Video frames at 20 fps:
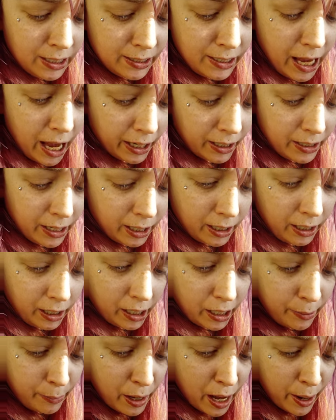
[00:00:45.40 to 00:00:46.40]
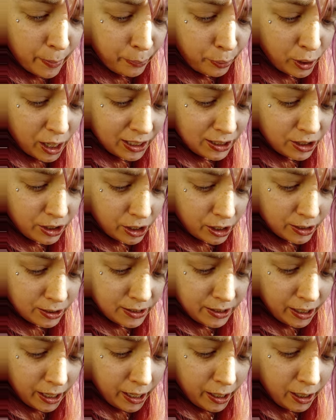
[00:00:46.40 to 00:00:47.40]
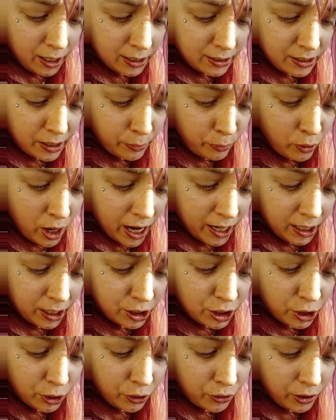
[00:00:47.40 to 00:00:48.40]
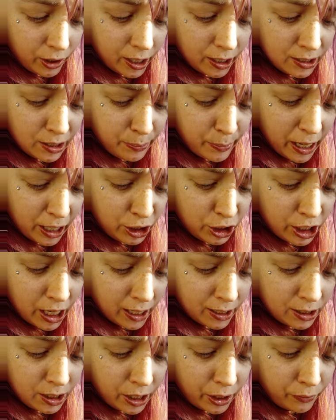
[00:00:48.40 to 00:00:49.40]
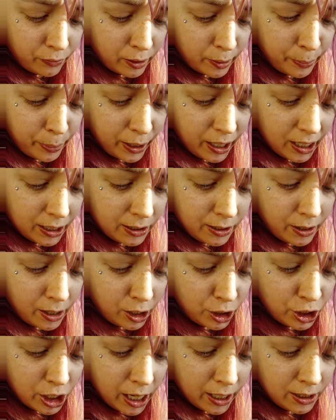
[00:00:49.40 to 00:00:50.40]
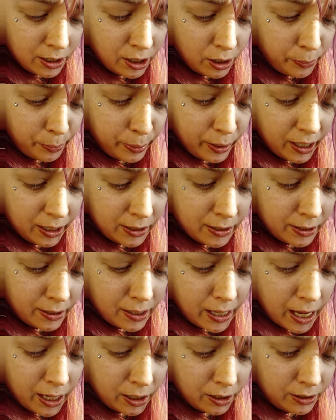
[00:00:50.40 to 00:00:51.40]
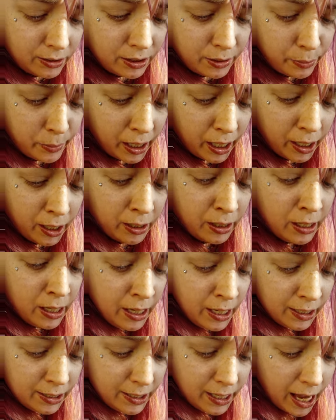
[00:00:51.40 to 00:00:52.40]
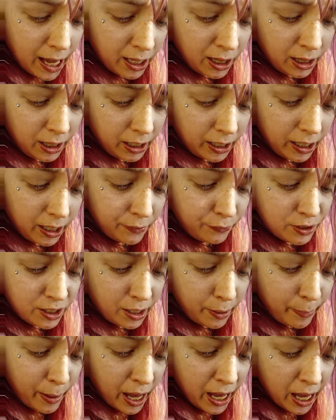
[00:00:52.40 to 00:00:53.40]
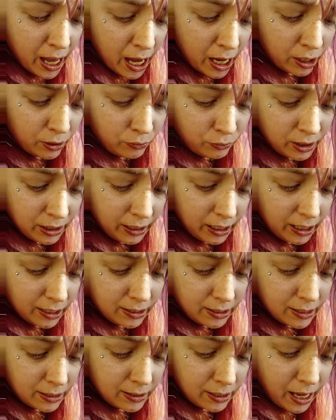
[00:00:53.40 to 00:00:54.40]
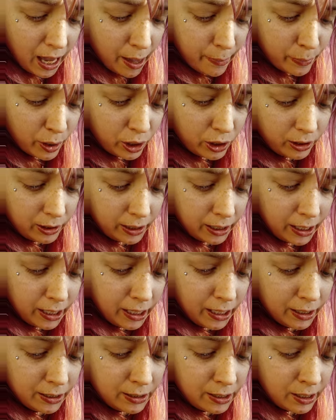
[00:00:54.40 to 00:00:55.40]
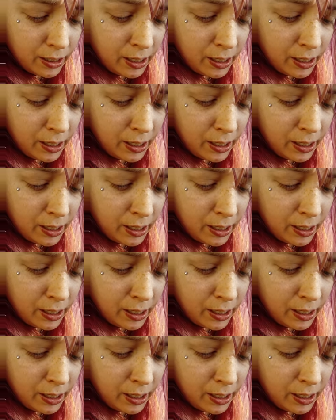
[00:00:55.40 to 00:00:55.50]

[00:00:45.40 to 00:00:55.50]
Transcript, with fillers: Technically, my breasts are seen cause I'm ready to greet. My gent on repeats, the gentle beat settles me. Death leaves in my head, releases chemical heat